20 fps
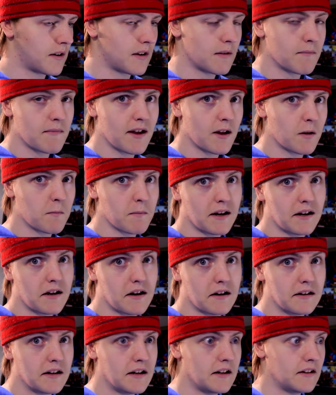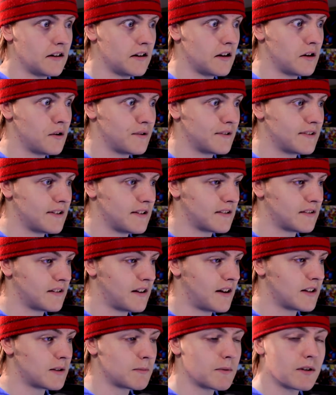you may or may not need to use these
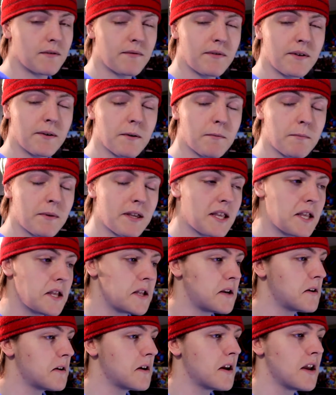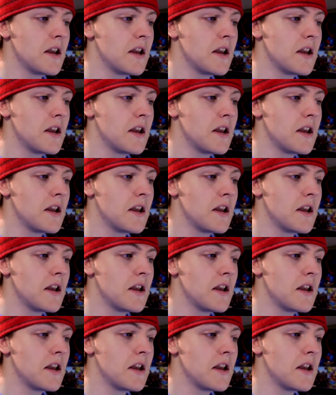lines, but if you're a beginner,